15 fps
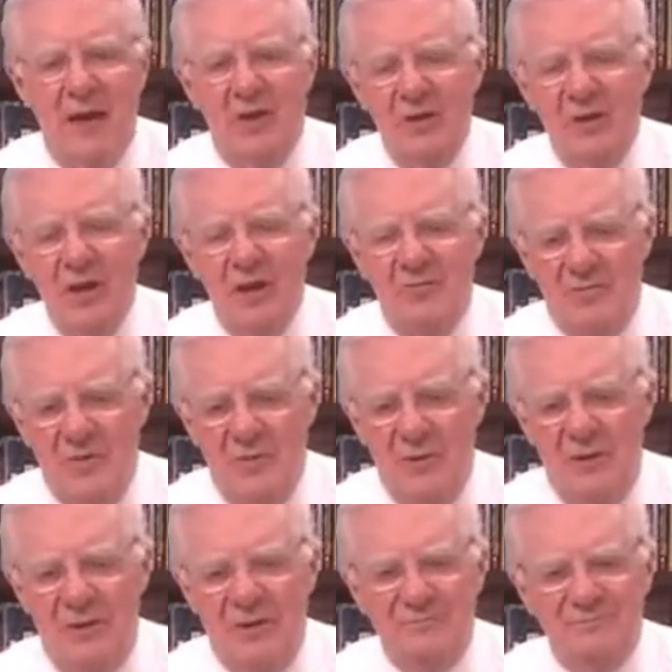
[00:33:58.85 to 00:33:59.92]
Now look here for a
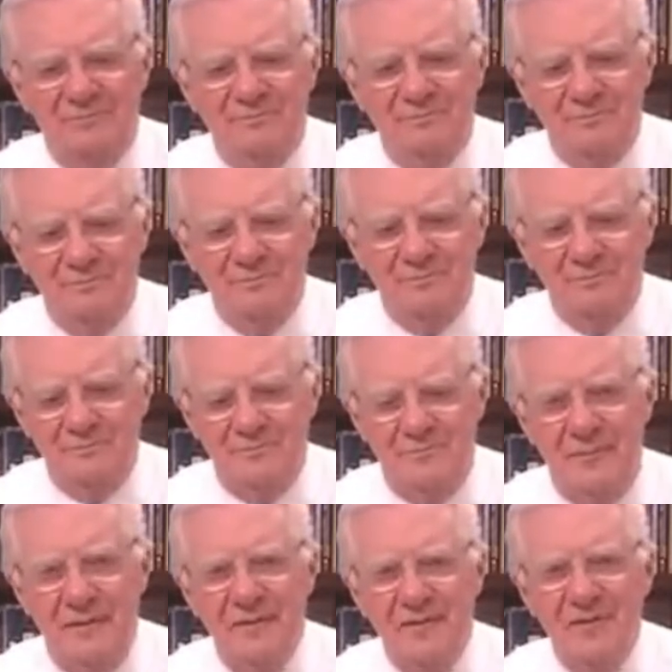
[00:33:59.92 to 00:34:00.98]
moment.
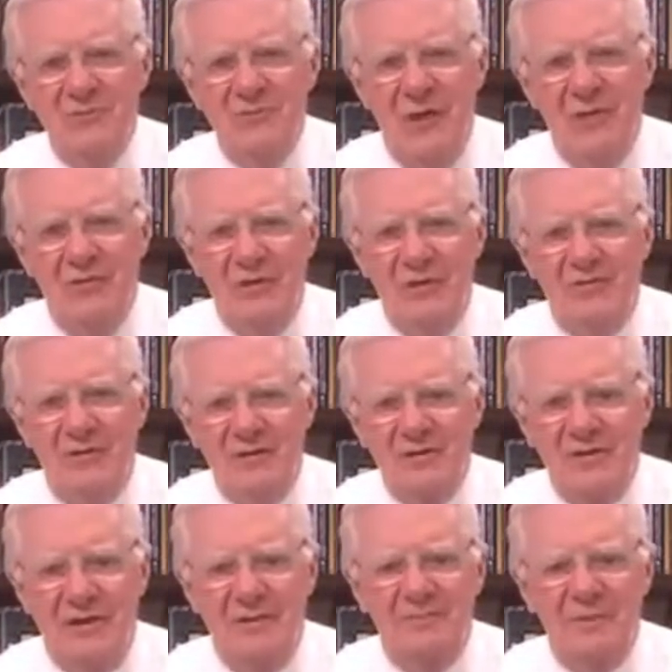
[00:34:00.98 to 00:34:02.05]
This is rather
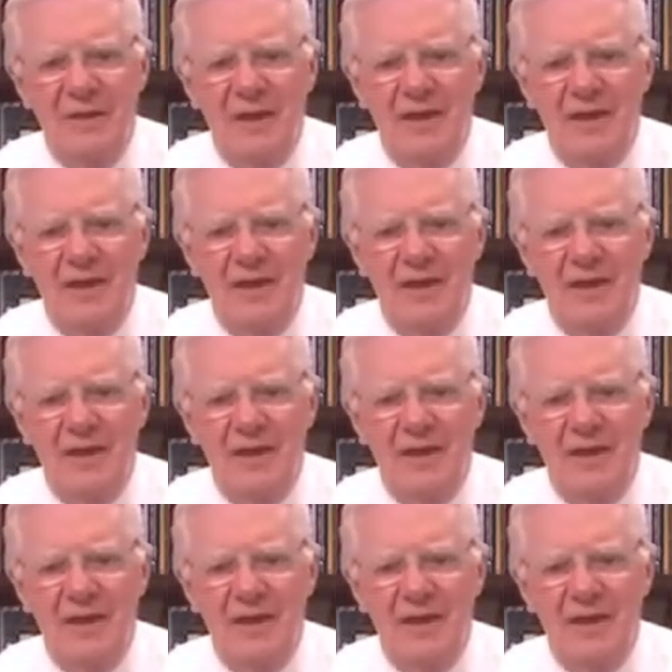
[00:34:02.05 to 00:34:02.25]
interesting.